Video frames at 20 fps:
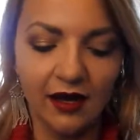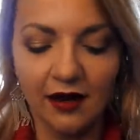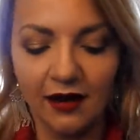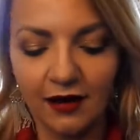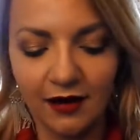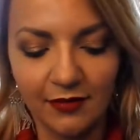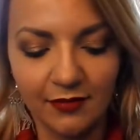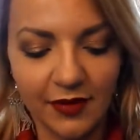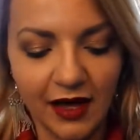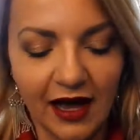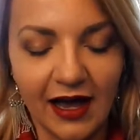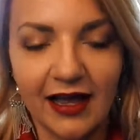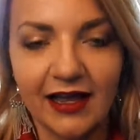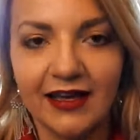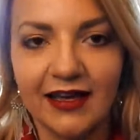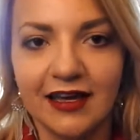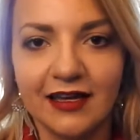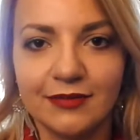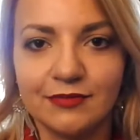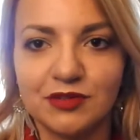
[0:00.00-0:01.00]
Um,
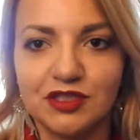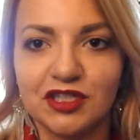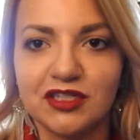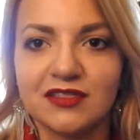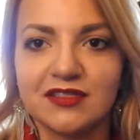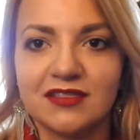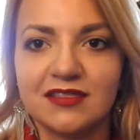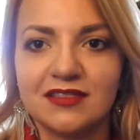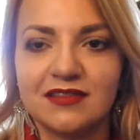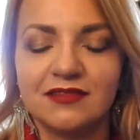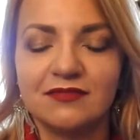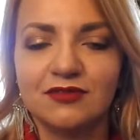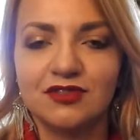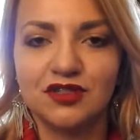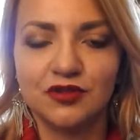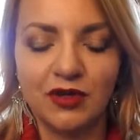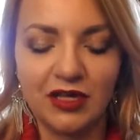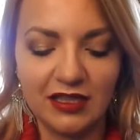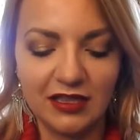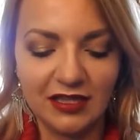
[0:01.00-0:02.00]
I am just
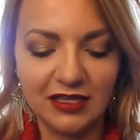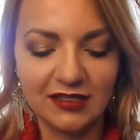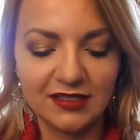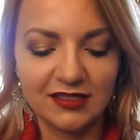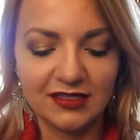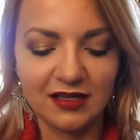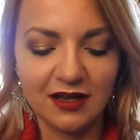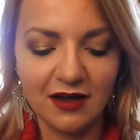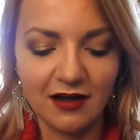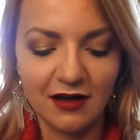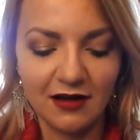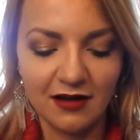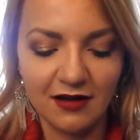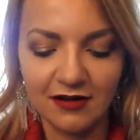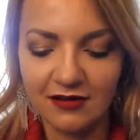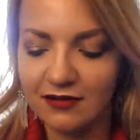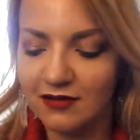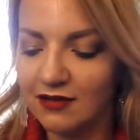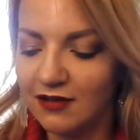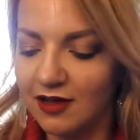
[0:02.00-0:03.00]
doing this
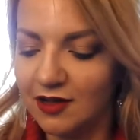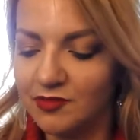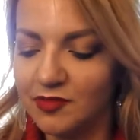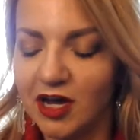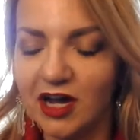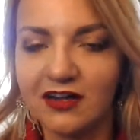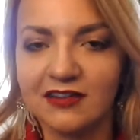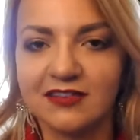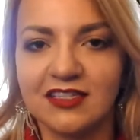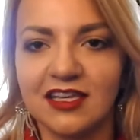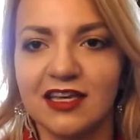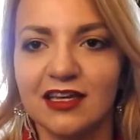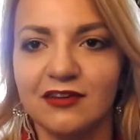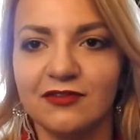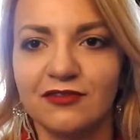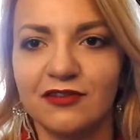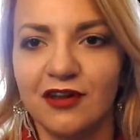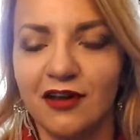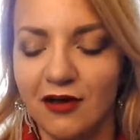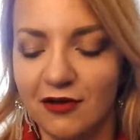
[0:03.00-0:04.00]
uh,
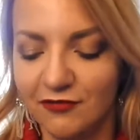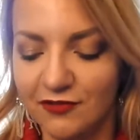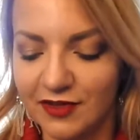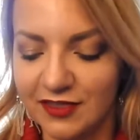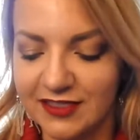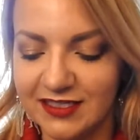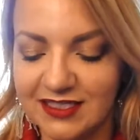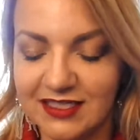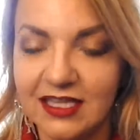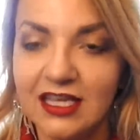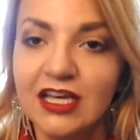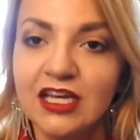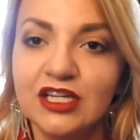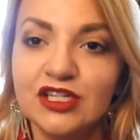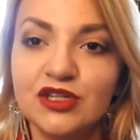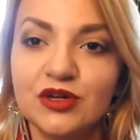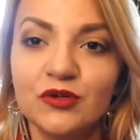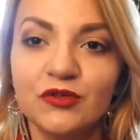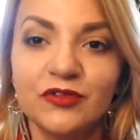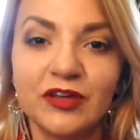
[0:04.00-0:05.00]
unboxing of this
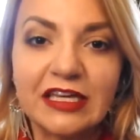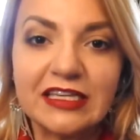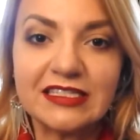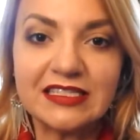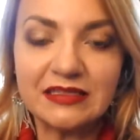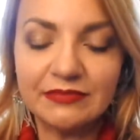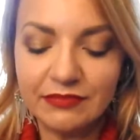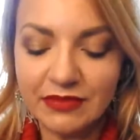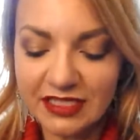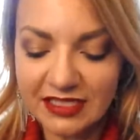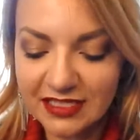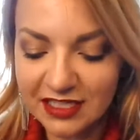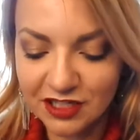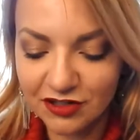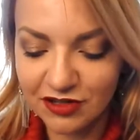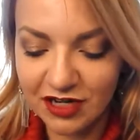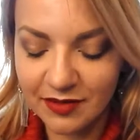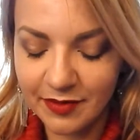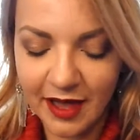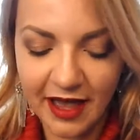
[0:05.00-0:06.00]
Too Faced
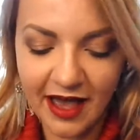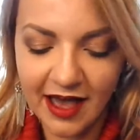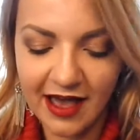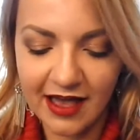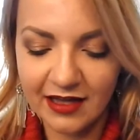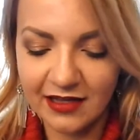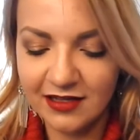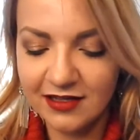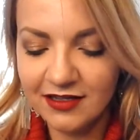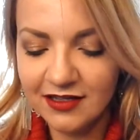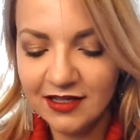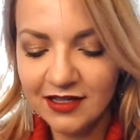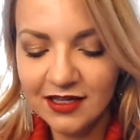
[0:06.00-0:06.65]
mystery bag.